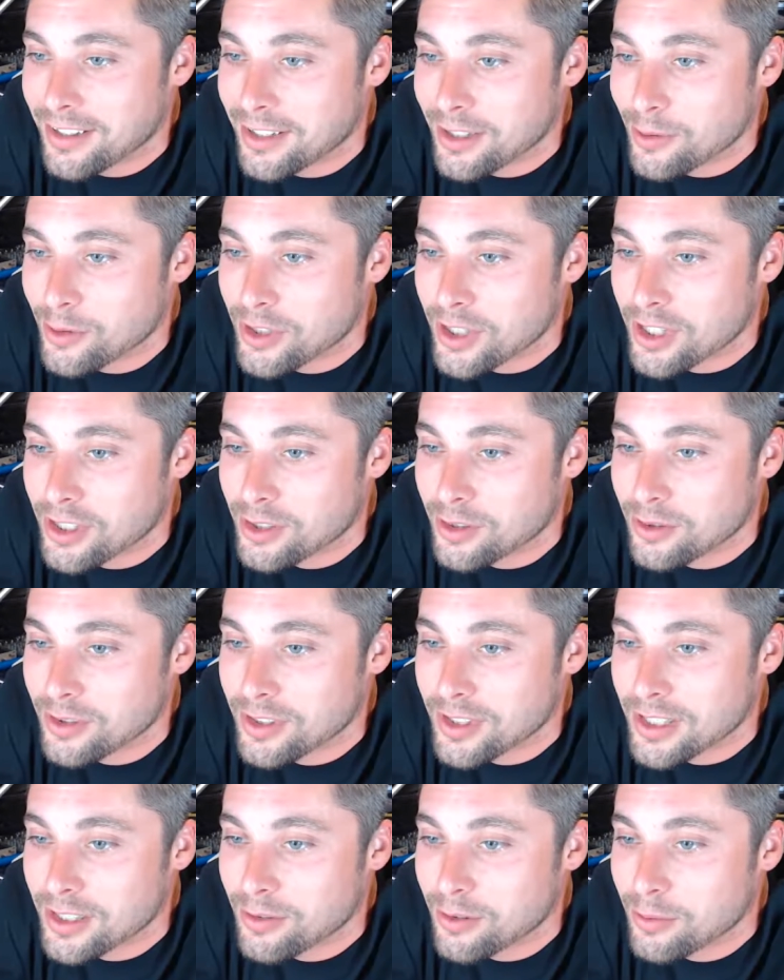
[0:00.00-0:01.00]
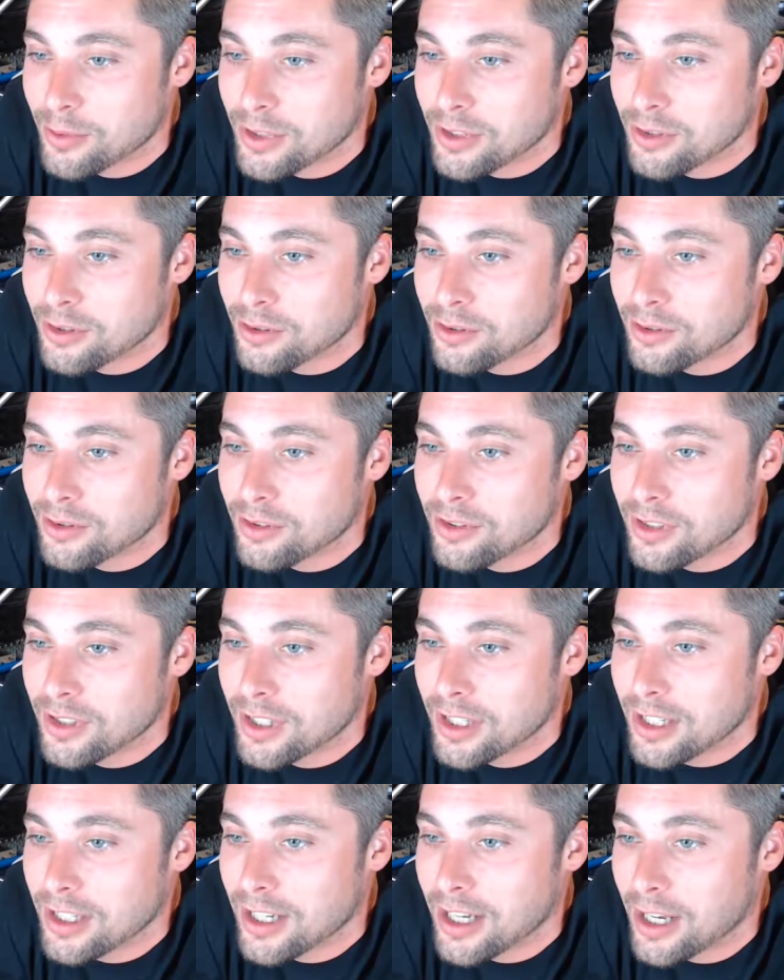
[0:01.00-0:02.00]
Joshua, that would be cool.
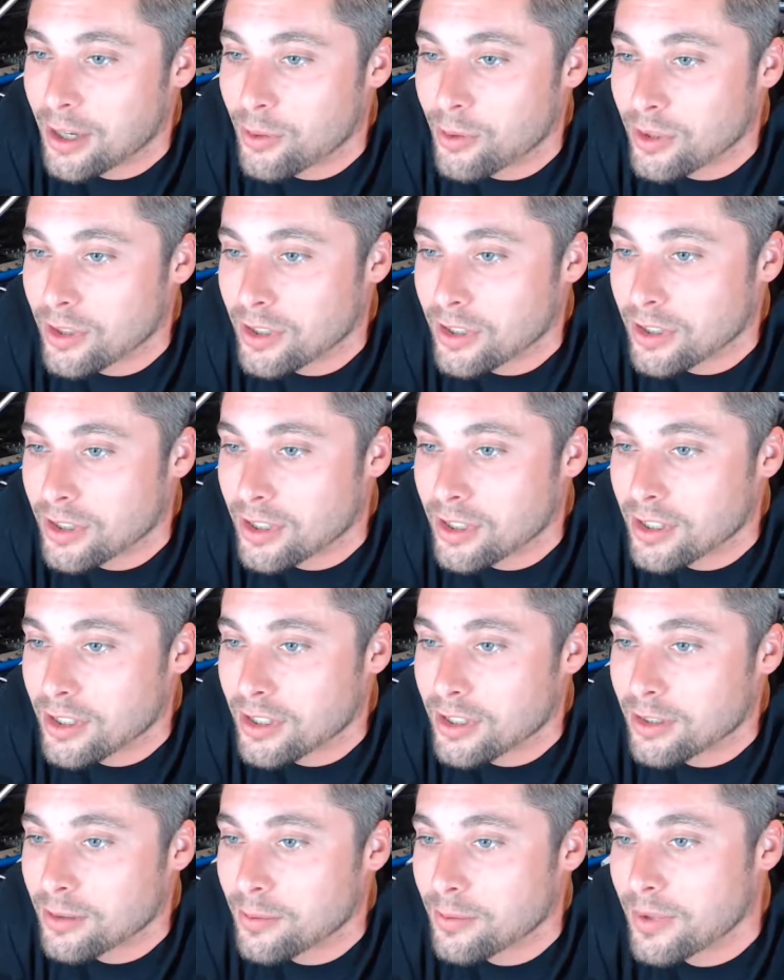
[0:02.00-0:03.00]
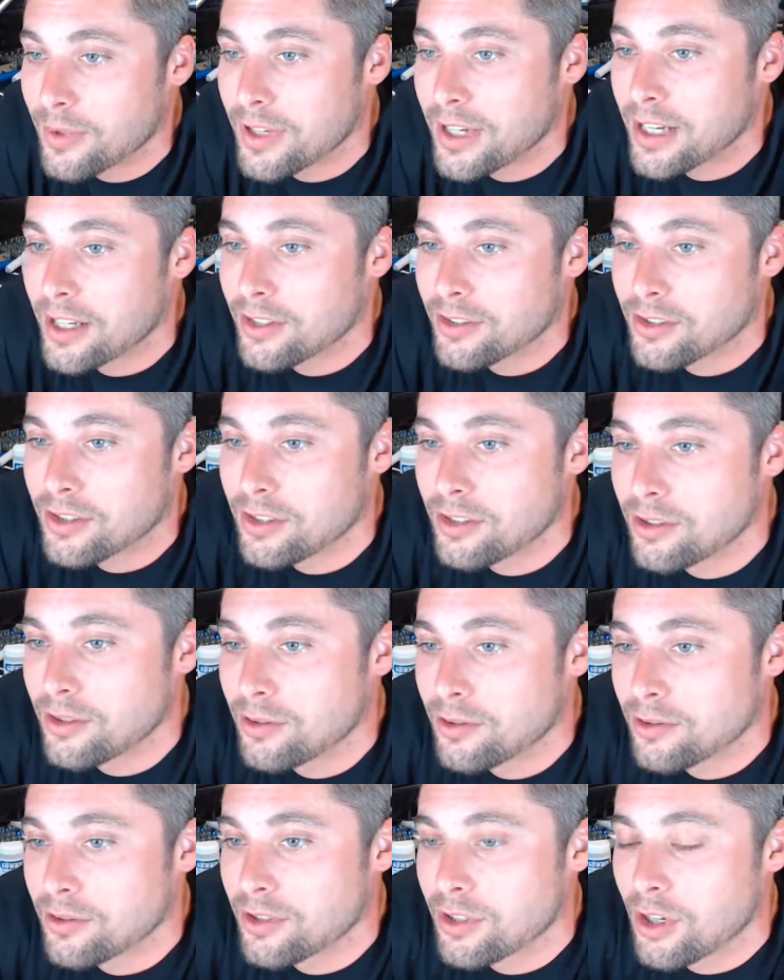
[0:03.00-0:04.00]
I will look up how to
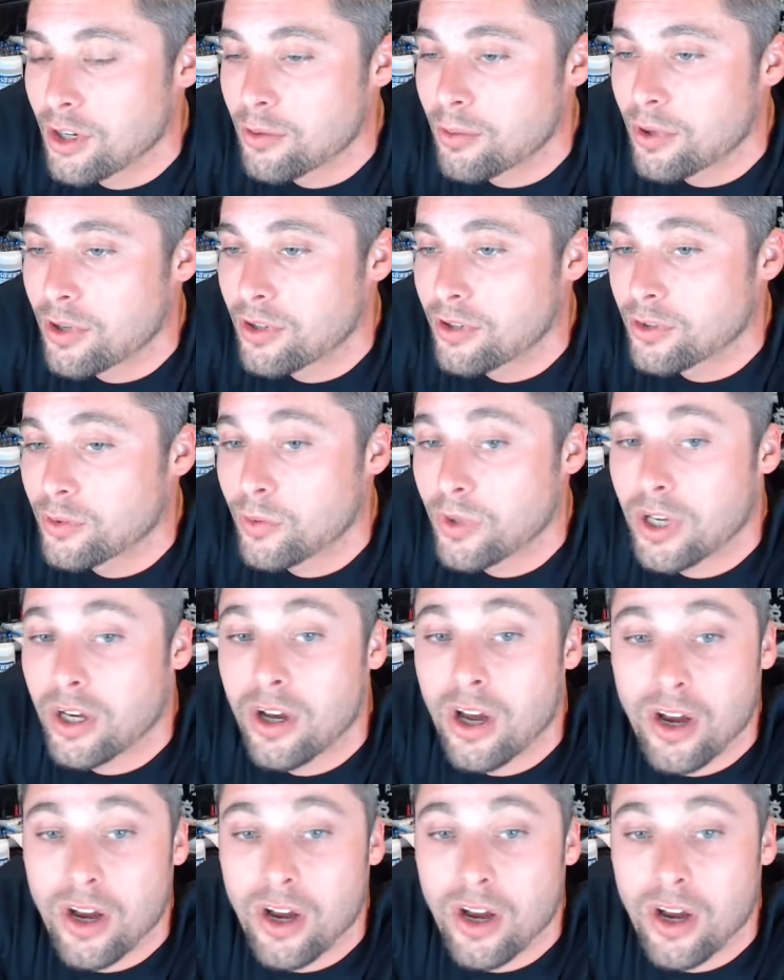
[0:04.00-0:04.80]
use the GoPro as well.